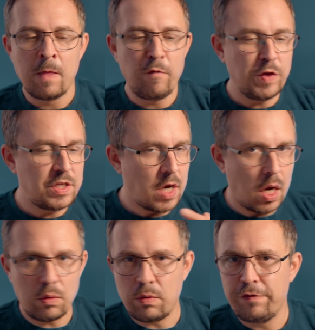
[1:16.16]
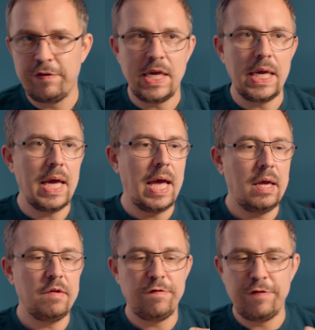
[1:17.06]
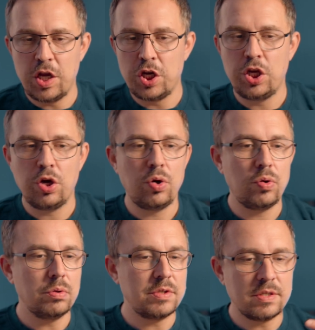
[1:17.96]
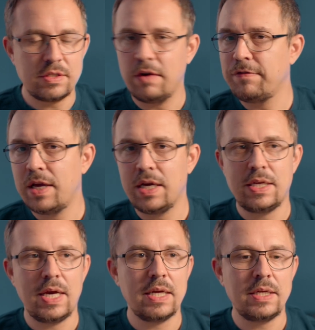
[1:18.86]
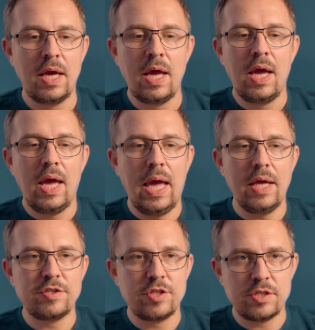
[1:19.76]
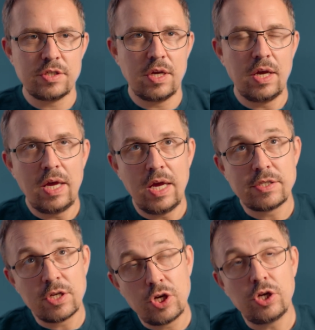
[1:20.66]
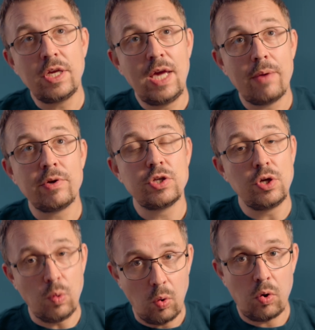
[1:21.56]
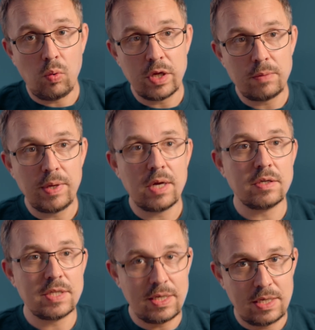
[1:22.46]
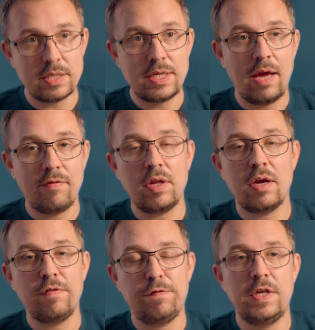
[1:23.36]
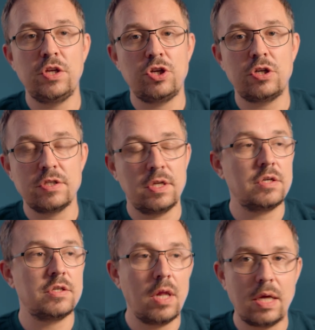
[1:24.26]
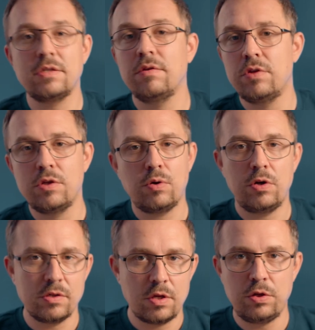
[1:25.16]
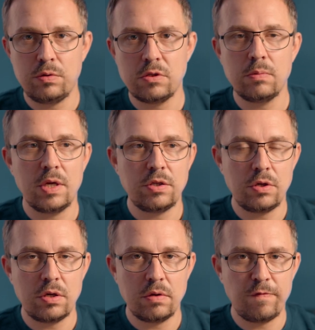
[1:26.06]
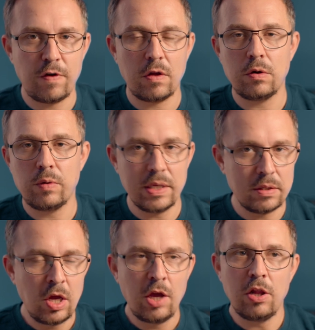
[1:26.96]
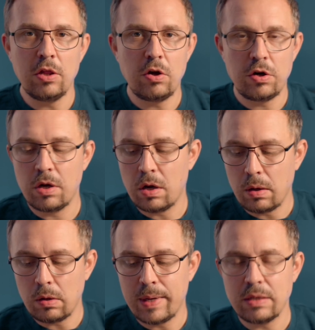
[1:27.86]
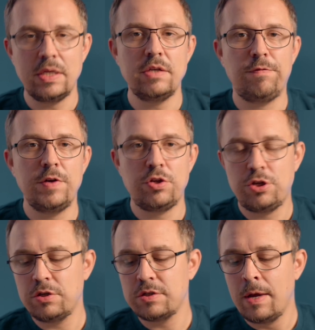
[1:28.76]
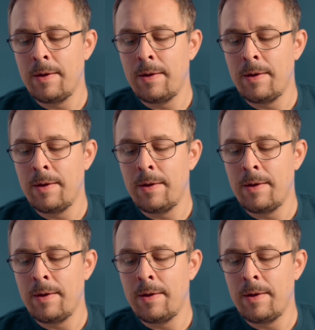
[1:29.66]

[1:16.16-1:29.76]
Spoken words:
photography and videos and stuff like that, it's a good camera to grow with because it does have a lot of features. And there's lots of tutorials on YouTube that you can follow and learn all about these features.